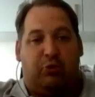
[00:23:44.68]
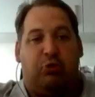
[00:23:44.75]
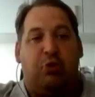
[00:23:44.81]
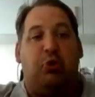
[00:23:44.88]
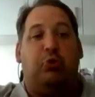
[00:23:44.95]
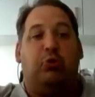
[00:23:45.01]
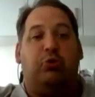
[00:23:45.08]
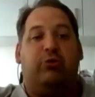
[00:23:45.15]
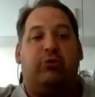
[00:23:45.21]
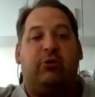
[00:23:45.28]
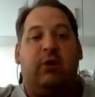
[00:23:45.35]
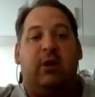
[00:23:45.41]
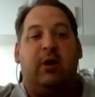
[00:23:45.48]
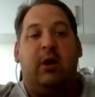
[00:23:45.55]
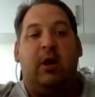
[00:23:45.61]

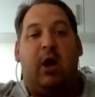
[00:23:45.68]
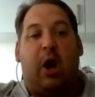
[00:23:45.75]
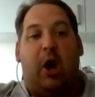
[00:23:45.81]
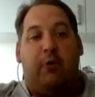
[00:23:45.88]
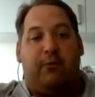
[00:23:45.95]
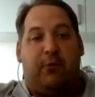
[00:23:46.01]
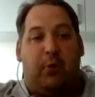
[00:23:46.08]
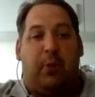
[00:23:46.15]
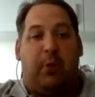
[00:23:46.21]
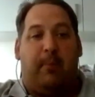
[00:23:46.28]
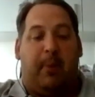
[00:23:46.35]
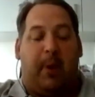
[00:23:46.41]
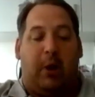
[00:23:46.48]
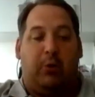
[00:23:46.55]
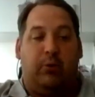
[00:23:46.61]
crews over on the
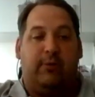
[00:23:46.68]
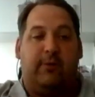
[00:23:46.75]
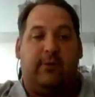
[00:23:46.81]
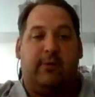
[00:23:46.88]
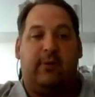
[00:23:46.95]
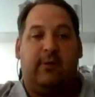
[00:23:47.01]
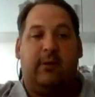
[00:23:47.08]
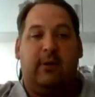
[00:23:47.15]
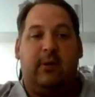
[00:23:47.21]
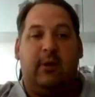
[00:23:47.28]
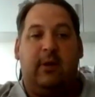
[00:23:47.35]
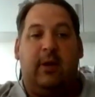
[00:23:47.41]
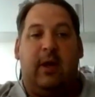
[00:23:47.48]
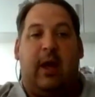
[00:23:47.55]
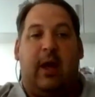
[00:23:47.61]
boat,
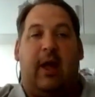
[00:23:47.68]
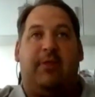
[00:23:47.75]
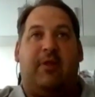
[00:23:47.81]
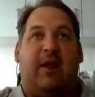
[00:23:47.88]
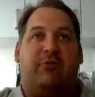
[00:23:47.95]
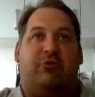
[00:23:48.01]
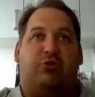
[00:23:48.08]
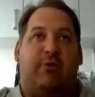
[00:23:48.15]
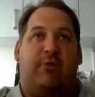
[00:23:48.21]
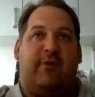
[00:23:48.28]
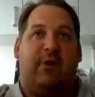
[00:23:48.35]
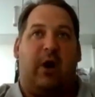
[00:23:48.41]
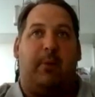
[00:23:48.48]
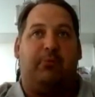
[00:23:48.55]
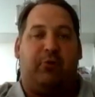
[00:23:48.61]
and they'd
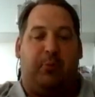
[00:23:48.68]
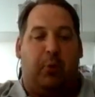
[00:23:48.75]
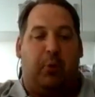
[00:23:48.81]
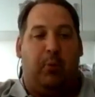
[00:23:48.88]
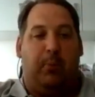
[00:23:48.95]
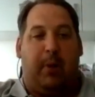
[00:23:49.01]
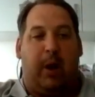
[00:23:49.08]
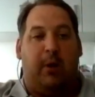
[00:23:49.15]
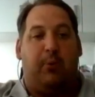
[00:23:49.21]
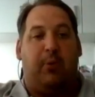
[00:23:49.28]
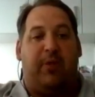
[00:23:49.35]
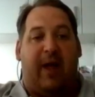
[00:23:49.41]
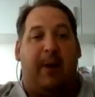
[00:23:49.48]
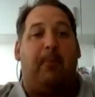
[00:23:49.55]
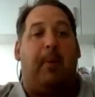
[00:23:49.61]
driven up to Port
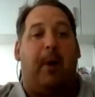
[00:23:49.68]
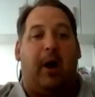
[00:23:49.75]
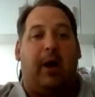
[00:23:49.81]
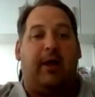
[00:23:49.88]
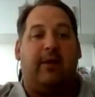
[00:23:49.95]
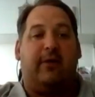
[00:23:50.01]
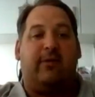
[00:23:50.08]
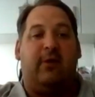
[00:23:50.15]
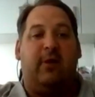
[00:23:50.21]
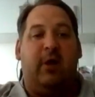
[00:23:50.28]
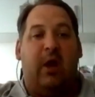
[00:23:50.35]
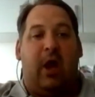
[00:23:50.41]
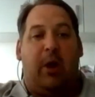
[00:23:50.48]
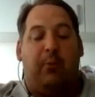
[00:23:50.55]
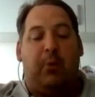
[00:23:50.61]
with our bikes,
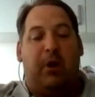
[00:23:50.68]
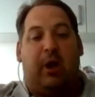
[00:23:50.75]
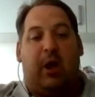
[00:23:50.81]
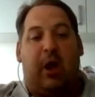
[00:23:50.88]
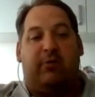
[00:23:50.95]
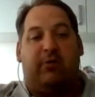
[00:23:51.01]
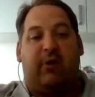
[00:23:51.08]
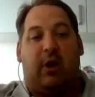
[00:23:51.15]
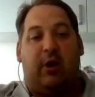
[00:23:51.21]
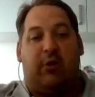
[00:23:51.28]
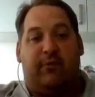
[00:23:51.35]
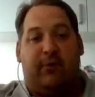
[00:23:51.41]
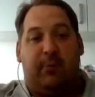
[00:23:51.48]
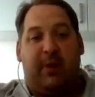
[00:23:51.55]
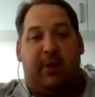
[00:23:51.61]
and we would go
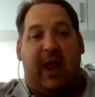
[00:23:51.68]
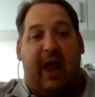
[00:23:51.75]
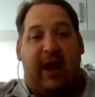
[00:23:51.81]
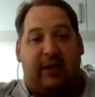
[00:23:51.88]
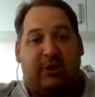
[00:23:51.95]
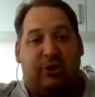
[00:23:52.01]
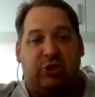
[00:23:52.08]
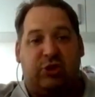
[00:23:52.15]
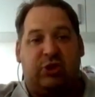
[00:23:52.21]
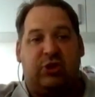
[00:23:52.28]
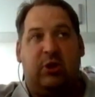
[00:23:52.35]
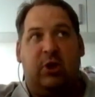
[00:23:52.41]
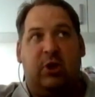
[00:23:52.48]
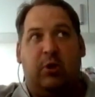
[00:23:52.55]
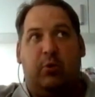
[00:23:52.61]
cycle from the
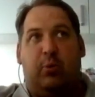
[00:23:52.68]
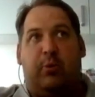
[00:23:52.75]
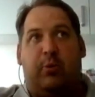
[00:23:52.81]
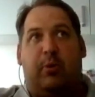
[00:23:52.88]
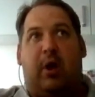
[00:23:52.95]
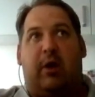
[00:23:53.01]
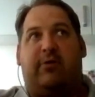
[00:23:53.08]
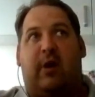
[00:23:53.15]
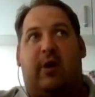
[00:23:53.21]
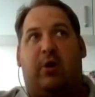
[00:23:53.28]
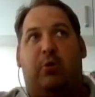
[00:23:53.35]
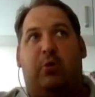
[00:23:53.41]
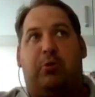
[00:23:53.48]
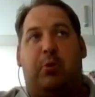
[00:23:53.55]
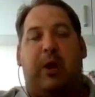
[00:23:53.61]
edge. We would go
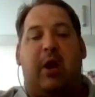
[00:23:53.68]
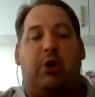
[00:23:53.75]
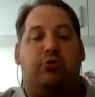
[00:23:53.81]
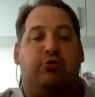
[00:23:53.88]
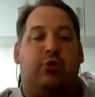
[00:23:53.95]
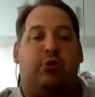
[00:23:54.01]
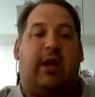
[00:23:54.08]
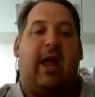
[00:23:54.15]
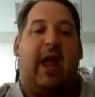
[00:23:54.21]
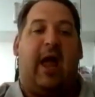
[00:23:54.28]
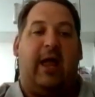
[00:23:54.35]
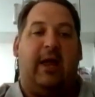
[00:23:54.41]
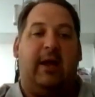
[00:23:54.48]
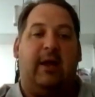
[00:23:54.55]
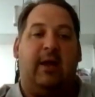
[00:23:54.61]
cycle
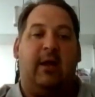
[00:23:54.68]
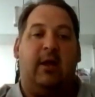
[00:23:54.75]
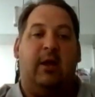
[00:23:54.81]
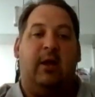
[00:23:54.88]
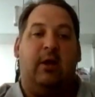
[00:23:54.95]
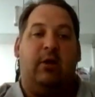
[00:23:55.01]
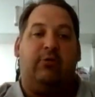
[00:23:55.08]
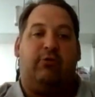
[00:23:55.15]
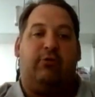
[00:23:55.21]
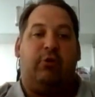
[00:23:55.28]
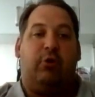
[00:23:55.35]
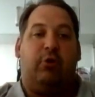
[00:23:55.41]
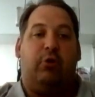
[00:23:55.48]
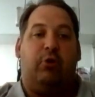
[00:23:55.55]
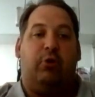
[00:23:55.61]
300K
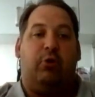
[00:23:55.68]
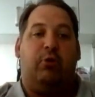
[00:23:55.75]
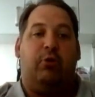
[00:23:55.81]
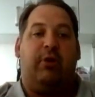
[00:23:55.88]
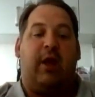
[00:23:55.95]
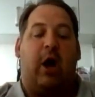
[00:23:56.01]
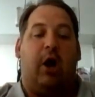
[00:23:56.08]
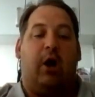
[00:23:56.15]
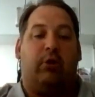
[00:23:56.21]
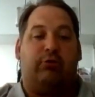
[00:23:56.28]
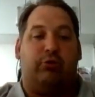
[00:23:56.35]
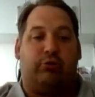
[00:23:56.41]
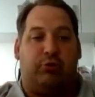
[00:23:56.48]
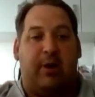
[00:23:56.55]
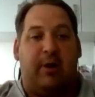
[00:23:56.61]
to the Arc
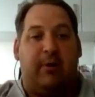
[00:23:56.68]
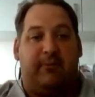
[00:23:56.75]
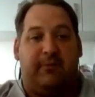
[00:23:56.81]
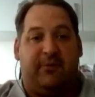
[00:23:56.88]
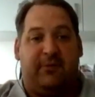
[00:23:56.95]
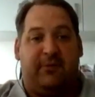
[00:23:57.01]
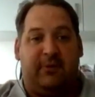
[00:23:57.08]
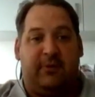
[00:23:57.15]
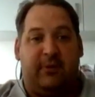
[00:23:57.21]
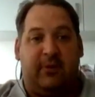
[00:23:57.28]
de Triomphe.